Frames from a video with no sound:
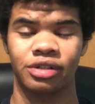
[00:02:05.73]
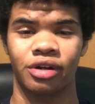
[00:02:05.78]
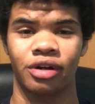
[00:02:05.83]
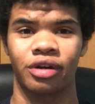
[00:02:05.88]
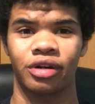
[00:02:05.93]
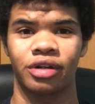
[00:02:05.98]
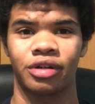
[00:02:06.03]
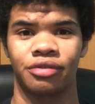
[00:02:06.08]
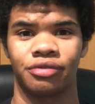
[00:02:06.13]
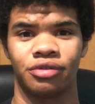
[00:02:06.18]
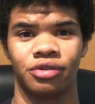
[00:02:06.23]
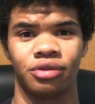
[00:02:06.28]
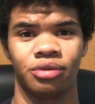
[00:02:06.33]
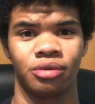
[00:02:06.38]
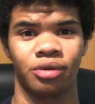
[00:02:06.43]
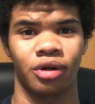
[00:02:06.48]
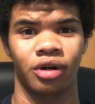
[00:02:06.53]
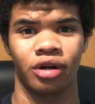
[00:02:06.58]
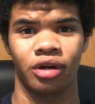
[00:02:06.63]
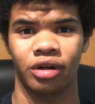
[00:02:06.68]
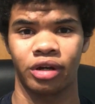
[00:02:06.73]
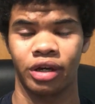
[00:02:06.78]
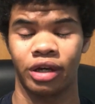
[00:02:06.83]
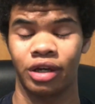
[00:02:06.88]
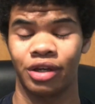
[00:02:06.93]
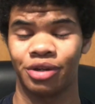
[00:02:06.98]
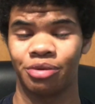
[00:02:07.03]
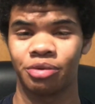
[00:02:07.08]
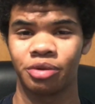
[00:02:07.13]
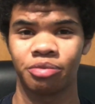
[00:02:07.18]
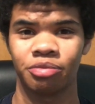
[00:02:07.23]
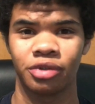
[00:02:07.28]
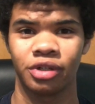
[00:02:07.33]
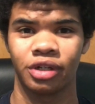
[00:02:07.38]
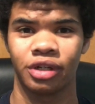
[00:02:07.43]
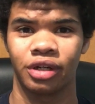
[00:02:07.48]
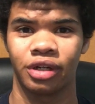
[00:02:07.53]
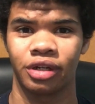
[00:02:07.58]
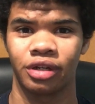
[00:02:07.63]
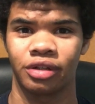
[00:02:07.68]
are, if you are a human
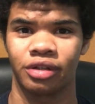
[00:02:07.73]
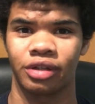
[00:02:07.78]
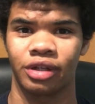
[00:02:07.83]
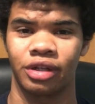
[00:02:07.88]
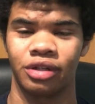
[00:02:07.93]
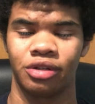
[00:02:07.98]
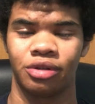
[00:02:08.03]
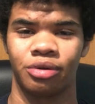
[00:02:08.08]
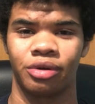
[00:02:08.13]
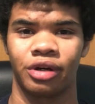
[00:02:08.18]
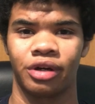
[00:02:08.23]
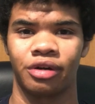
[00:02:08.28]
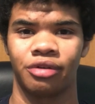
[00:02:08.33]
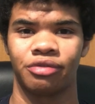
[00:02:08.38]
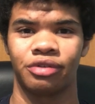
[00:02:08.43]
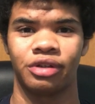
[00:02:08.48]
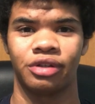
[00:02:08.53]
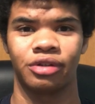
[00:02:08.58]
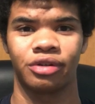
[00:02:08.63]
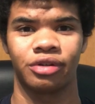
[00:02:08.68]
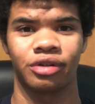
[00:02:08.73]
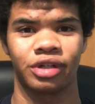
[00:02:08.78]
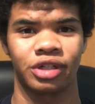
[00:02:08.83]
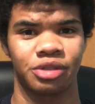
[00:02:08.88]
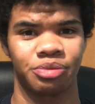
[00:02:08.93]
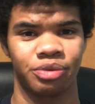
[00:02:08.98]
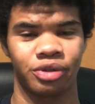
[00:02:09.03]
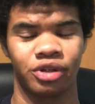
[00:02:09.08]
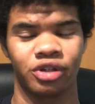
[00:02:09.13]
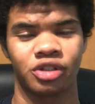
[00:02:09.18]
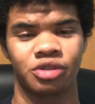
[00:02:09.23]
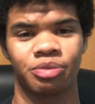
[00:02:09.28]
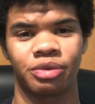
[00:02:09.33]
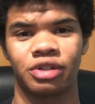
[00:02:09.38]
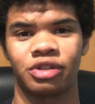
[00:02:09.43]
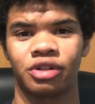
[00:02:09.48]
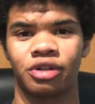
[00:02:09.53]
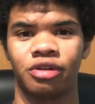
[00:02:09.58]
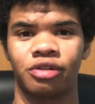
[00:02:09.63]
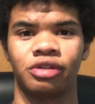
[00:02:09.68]
being, then you have either experienced
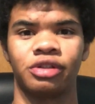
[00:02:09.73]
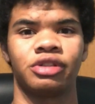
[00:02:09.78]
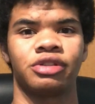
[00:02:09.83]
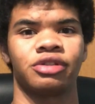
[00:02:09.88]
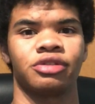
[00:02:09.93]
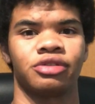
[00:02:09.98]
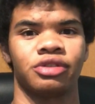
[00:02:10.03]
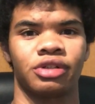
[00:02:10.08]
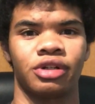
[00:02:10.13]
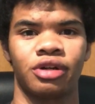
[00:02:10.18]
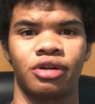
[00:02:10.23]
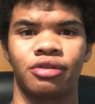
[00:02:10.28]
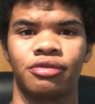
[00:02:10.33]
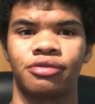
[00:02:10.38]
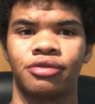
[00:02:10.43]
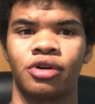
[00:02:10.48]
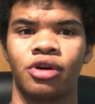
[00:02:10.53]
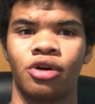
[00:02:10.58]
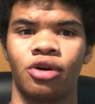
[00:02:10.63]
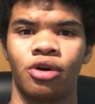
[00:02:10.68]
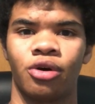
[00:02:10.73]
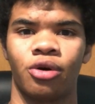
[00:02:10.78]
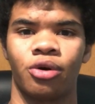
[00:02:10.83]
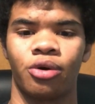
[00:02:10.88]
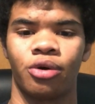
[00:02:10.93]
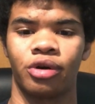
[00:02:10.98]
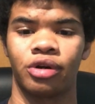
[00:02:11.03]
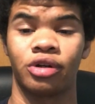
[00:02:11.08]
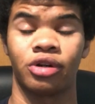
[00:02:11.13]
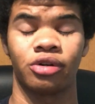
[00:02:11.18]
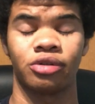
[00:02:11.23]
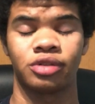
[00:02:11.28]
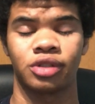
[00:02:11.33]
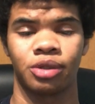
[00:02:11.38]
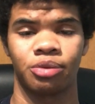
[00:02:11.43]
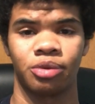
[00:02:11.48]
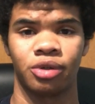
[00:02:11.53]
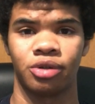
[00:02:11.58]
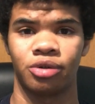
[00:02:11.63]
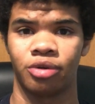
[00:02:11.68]
mental illness yourself or know
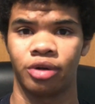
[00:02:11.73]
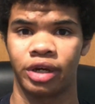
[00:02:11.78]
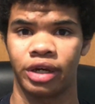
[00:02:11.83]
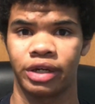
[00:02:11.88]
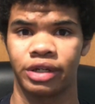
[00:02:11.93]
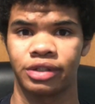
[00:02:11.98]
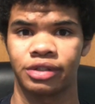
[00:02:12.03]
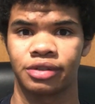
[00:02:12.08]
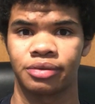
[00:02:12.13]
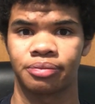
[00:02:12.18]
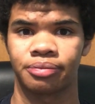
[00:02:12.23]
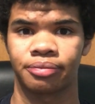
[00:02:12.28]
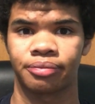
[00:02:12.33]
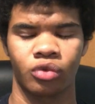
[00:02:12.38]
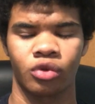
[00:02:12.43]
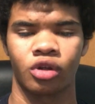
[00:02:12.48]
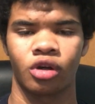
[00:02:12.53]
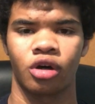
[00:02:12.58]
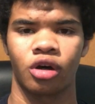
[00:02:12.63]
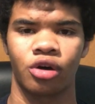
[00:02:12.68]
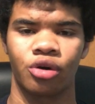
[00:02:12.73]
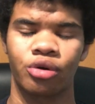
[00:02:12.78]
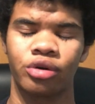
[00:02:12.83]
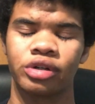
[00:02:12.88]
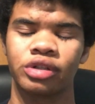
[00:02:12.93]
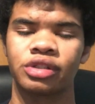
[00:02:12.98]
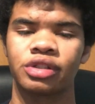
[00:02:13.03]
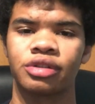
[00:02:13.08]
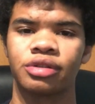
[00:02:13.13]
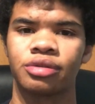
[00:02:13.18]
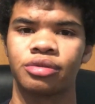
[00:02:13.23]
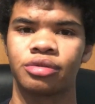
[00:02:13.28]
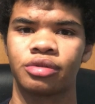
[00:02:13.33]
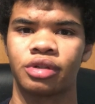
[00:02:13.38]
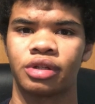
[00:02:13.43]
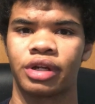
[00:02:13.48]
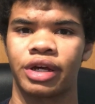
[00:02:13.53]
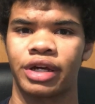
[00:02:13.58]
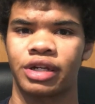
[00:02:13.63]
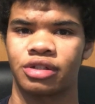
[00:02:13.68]
someone who has. According to the
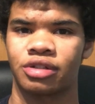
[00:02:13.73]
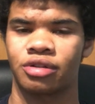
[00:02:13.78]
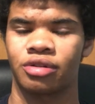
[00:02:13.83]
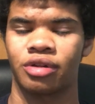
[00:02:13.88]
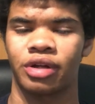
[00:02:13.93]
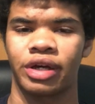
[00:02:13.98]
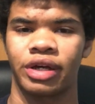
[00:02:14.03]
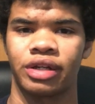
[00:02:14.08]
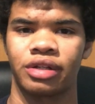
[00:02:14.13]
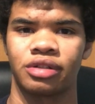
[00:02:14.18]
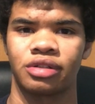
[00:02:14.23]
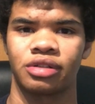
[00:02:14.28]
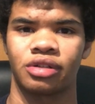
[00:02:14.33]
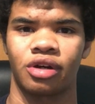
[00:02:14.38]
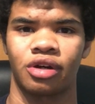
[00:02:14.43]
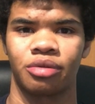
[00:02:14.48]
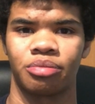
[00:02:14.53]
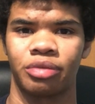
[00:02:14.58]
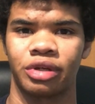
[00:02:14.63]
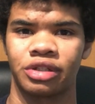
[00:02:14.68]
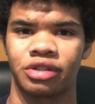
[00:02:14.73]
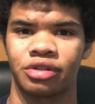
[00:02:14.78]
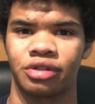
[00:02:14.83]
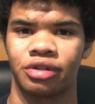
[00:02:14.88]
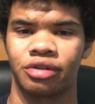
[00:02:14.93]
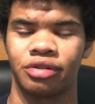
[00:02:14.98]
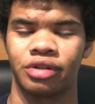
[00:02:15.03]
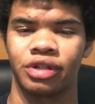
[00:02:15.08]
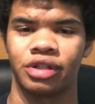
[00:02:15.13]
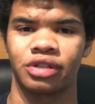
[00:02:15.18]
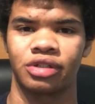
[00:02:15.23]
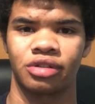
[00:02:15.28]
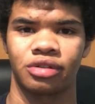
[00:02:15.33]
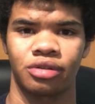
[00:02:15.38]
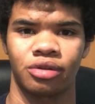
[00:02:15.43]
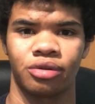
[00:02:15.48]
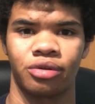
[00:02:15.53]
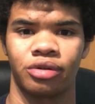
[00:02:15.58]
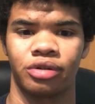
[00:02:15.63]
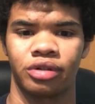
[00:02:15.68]
National Alliance on Mental Illness,
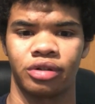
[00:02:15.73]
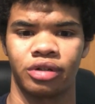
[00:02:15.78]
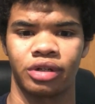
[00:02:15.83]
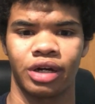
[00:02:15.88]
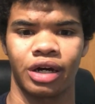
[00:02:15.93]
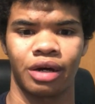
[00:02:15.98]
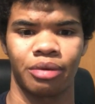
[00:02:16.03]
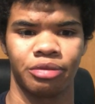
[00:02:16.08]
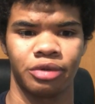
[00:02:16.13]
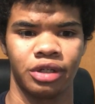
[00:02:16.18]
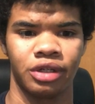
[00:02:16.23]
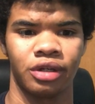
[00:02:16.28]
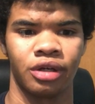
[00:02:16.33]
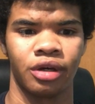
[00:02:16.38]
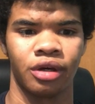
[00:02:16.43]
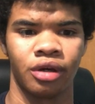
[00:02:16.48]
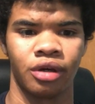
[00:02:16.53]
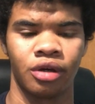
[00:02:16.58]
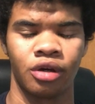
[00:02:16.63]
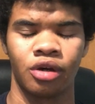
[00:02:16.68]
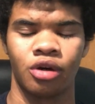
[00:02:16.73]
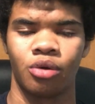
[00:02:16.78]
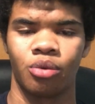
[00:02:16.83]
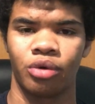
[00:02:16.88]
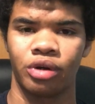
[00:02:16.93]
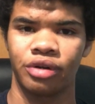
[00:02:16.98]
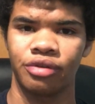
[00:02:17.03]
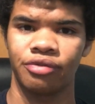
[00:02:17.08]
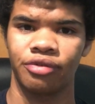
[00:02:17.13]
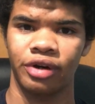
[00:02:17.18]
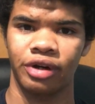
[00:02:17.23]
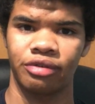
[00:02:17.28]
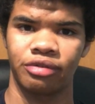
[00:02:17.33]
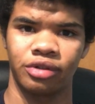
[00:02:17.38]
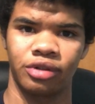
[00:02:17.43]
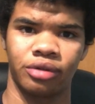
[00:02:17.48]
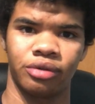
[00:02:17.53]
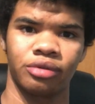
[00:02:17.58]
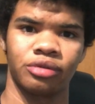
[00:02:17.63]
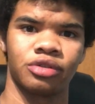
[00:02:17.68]
or NAMI, 1 in 5
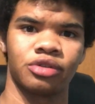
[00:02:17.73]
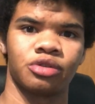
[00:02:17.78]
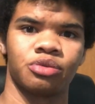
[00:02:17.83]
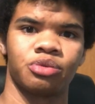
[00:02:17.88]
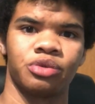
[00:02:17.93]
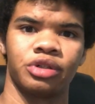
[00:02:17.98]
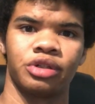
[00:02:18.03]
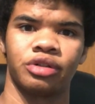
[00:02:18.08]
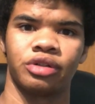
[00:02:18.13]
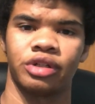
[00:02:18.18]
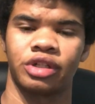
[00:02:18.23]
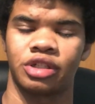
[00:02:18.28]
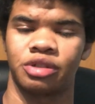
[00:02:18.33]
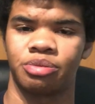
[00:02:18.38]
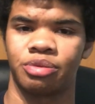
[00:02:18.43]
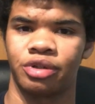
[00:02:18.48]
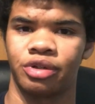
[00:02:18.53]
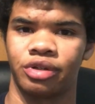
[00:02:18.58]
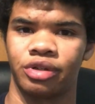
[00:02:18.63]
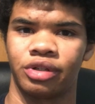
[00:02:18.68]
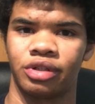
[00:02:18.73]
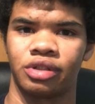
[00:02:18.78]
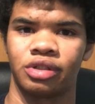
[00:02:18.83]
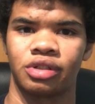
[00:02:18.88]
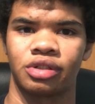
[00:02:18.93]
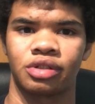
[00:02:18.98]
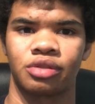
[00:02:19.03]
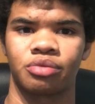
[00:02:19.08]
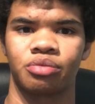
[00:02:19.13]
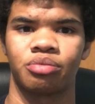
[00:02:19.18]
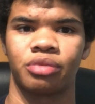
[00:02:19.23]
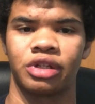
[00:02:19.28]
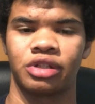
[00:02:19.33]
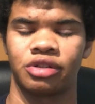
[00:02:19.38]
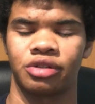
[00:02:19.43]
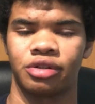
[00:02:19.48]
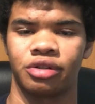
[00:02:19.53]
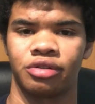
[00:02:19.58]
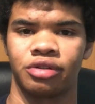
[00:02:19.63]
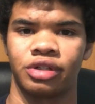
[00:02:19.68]
adults will experience
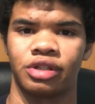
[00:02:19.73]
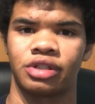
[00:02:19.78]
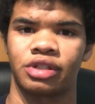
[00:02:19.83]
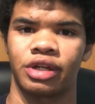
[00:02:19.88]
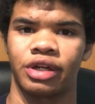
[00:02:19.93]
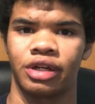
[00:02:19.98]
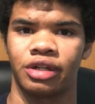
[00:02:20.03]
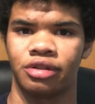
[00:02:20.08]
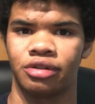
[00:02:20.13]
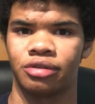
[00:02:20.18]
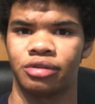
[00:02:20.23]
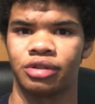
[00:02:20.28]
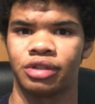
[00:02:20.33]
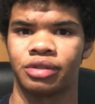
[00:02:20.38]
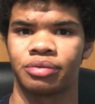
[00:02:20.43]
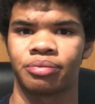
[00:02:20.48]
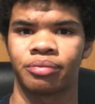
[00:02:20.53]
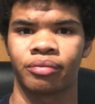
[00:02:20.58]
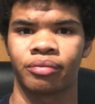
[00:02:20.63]
mental illness annually.